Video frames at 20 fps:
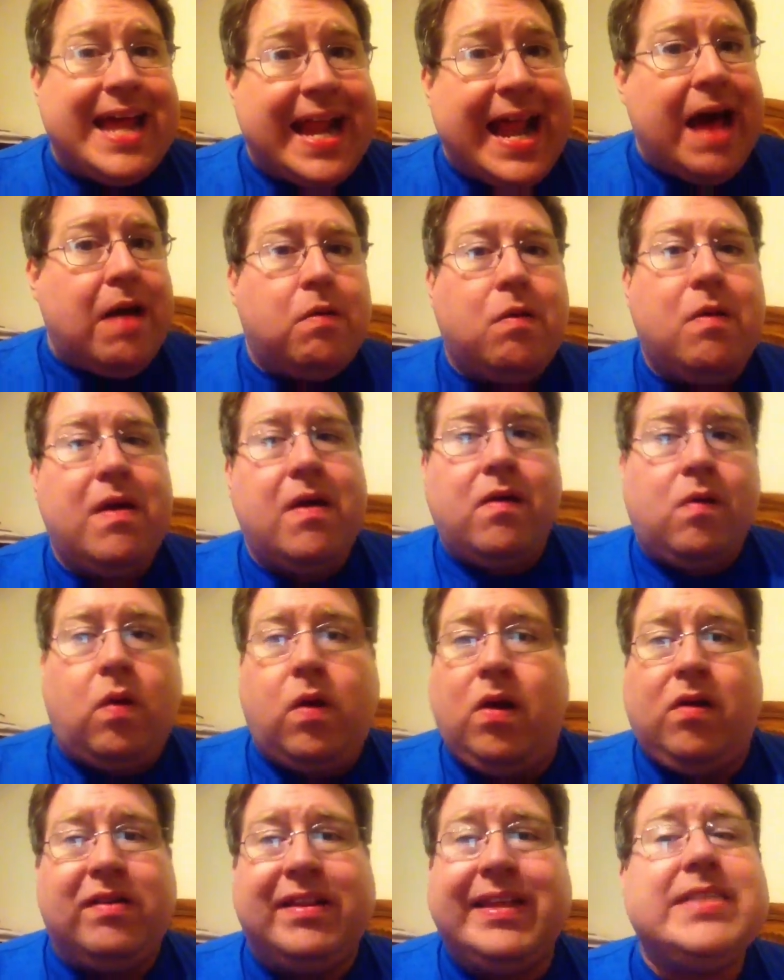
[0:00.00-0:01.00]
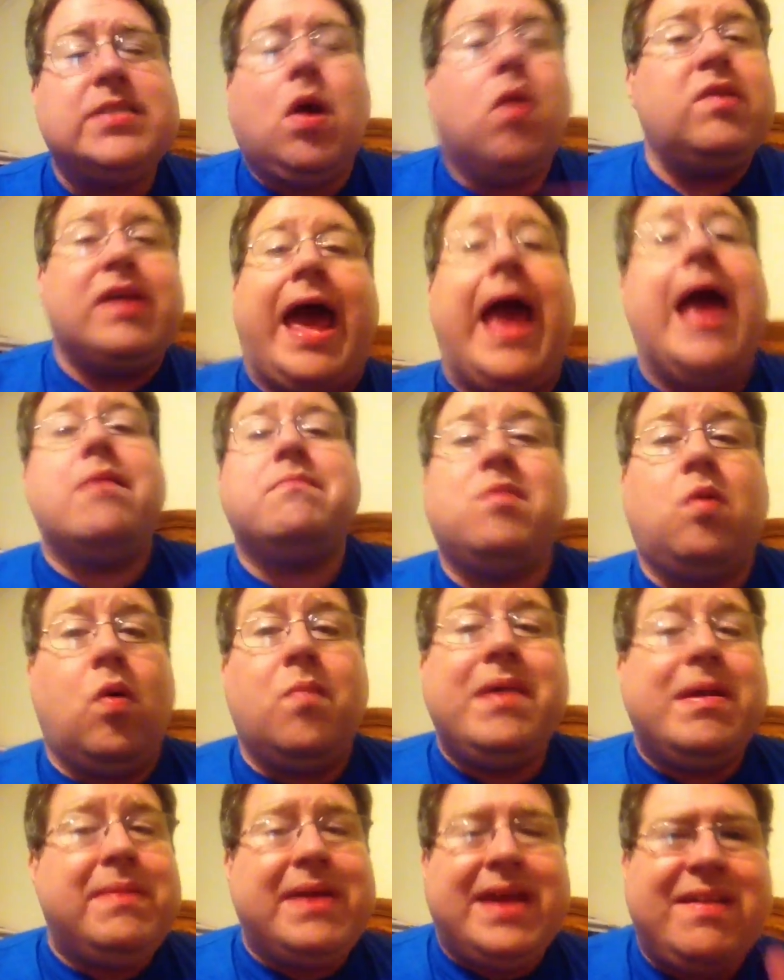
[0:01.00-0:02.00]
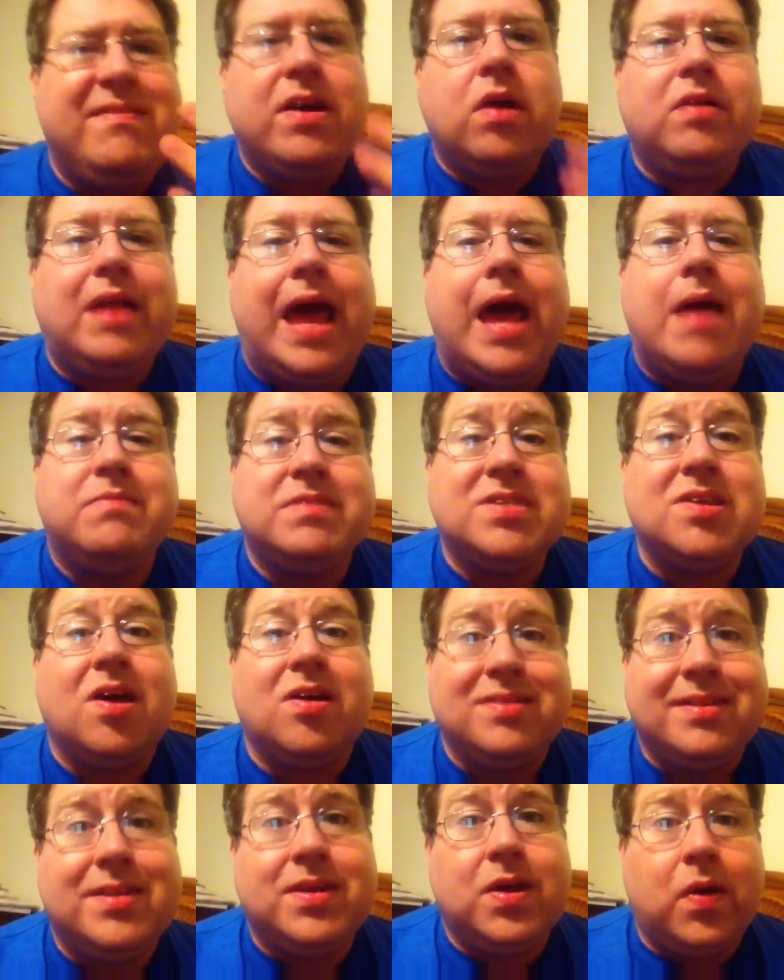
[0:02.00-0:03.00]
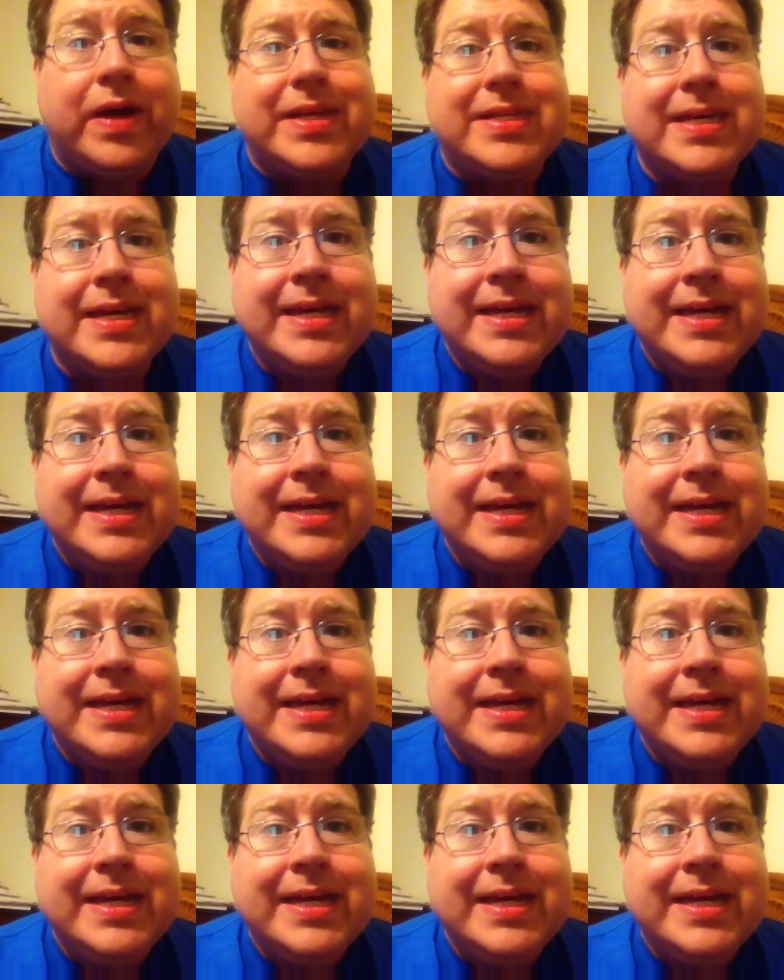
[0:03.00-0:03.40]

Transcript: And or at least go to or maybe even go to Amazon to do it.